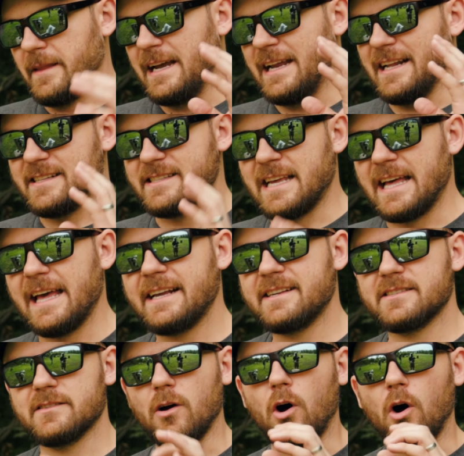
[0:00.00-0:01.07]
And it
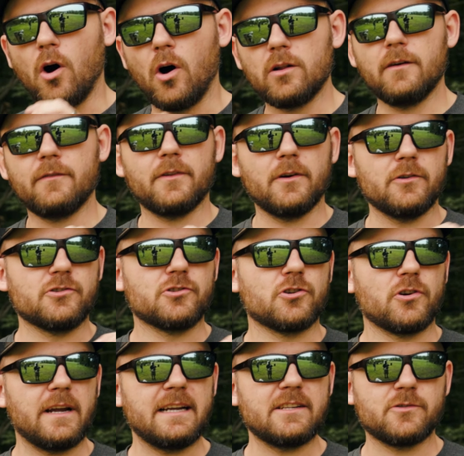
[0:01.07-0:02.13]
takes all of those
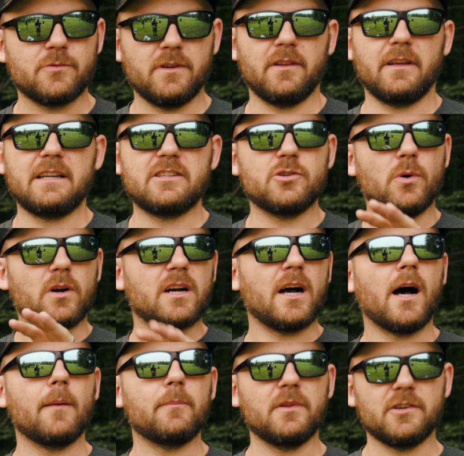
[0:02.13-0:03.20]
traits really to
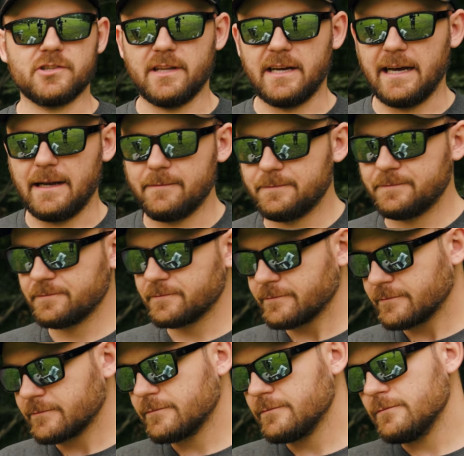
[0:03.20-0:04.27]
accomplish that.
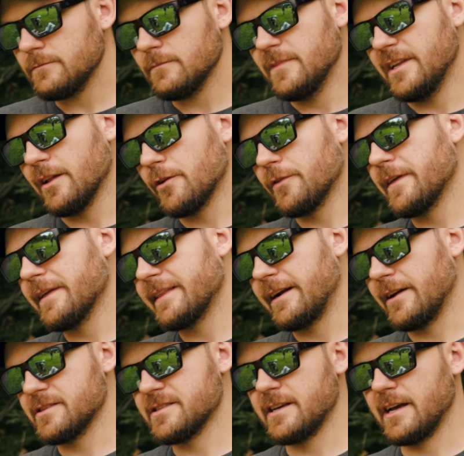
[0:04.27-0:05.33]
The other thing that
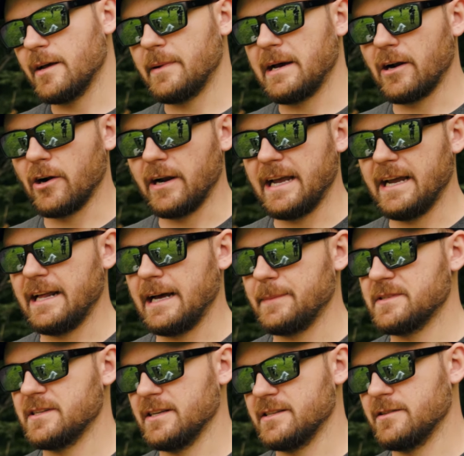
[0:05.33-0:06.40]
I'll say about our ADAP
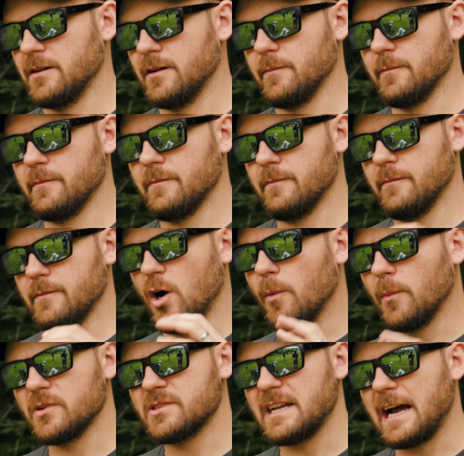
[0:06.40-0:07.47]
system,
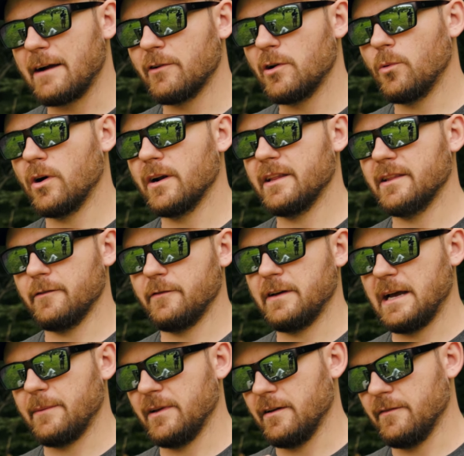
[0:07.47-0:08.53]
almost everyone in the
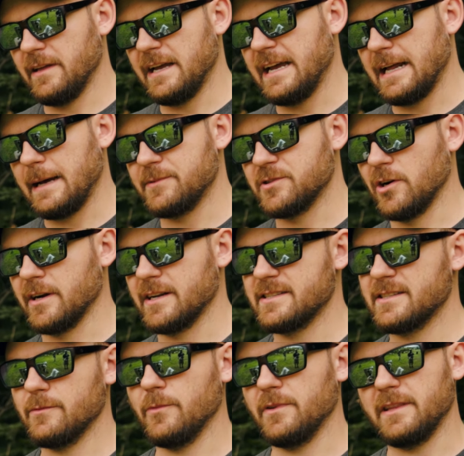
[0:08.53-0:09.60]
family of the ADAP
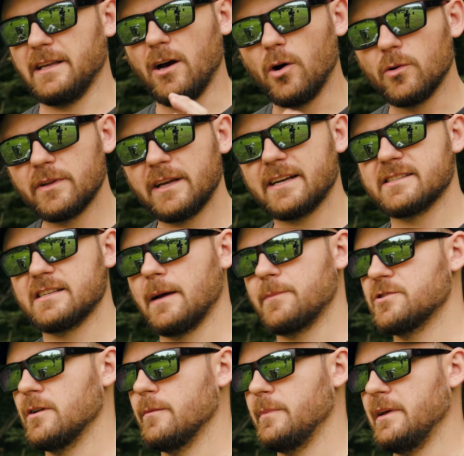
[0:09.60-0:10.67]
targets, with the only exception